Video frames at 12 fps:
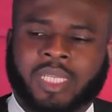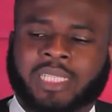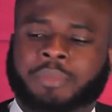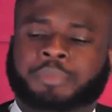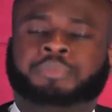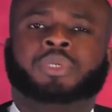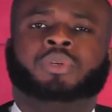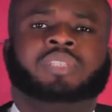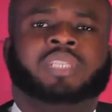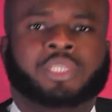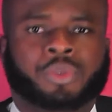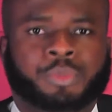that the
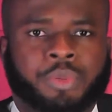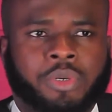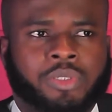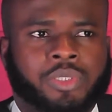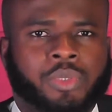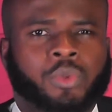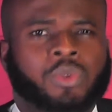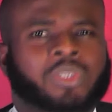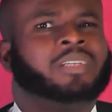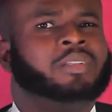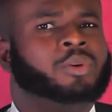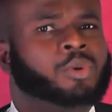building you bought,
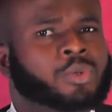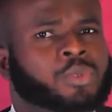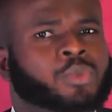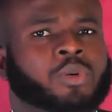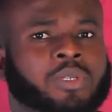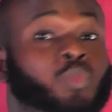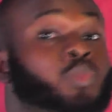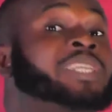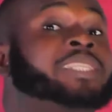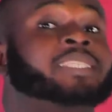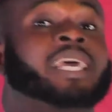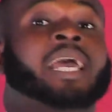was an old one
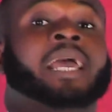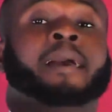with